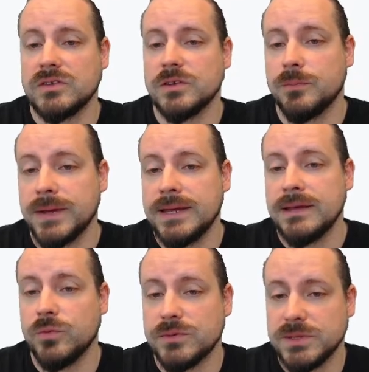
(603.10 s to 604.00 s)
is a P,
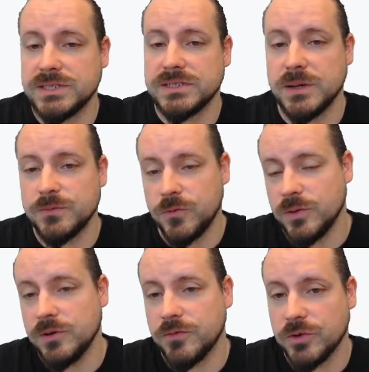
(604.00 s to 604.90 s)
which means it comes from
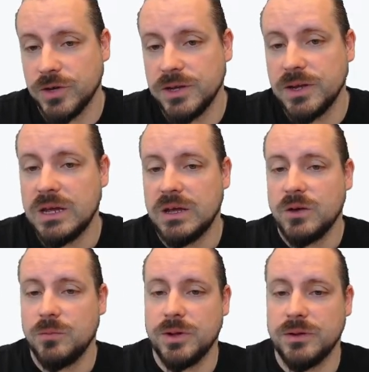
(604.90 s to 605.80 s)
a different grid,
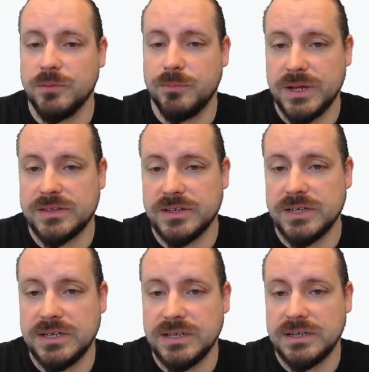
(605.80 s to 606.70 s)
but
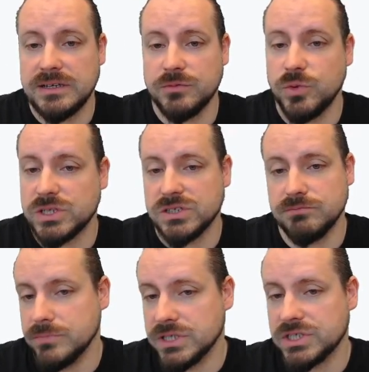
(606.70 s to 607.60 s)
basically which
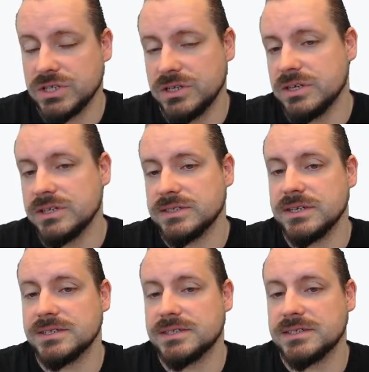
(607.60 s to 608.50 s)
mission is
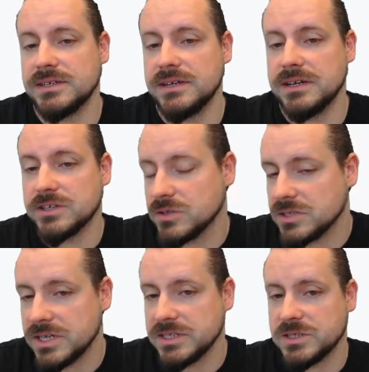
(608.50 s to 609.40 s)
this
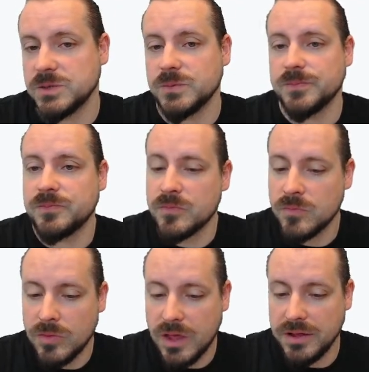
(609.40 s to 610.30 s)
contained to.
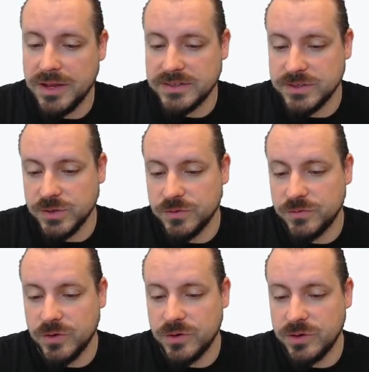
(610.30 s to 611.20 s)
And that's good
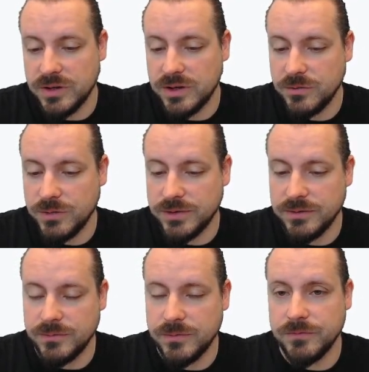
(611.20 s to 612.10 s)
for
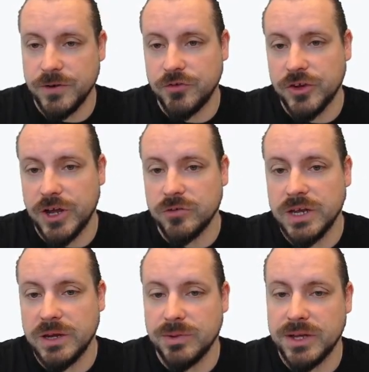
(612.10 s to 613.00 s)
when figuring out
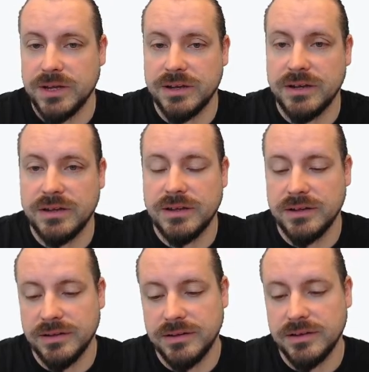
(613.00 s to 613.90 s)
gameplay
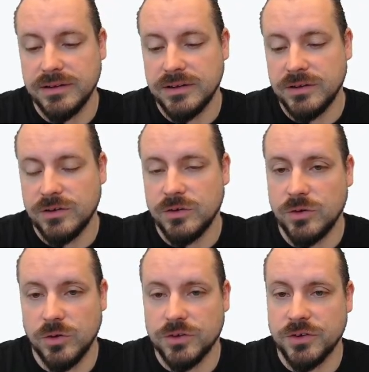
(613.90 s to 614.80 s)
and
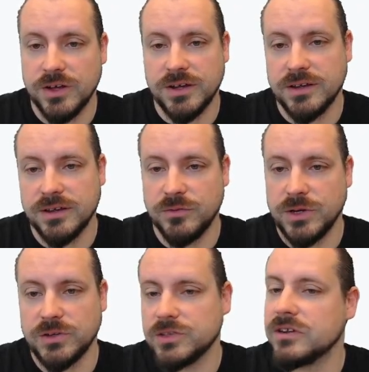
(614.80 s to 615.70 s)
also like
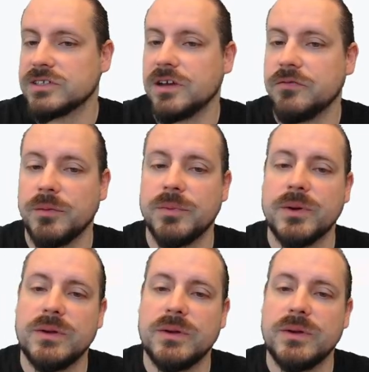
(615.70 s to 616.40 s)
when you're setting stuff up.